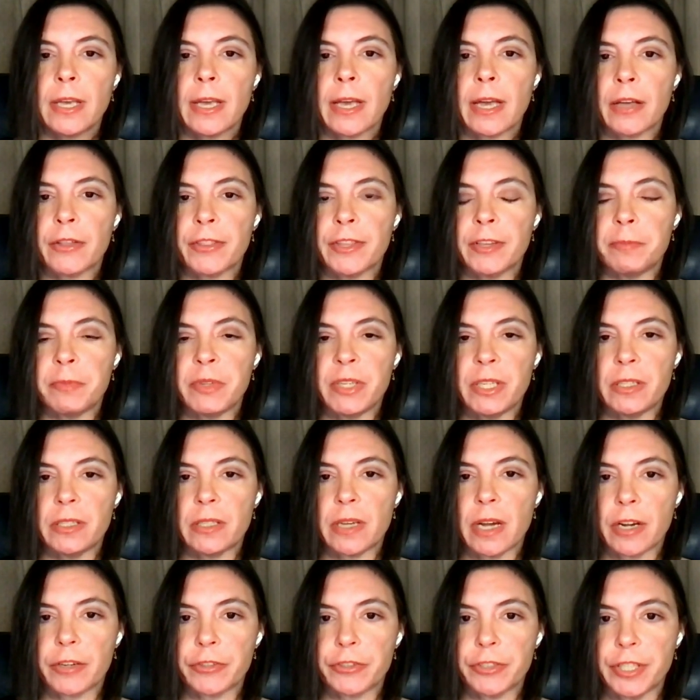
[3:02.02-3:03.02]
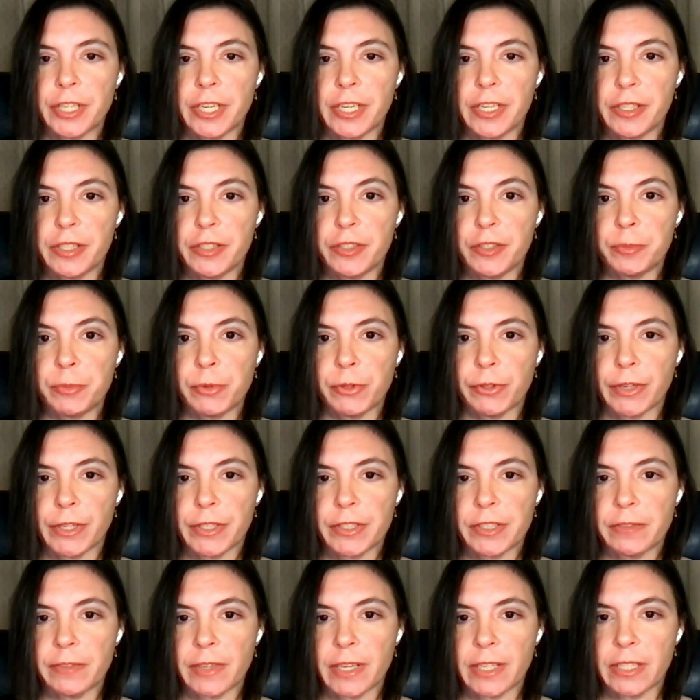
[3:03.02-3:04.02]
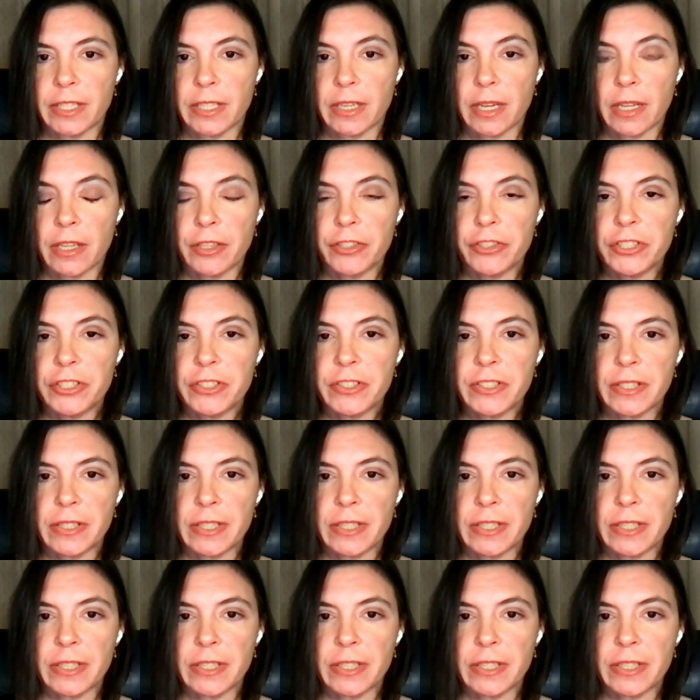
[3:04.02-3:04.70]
how they've been indoctrinated in these progressive ideologies,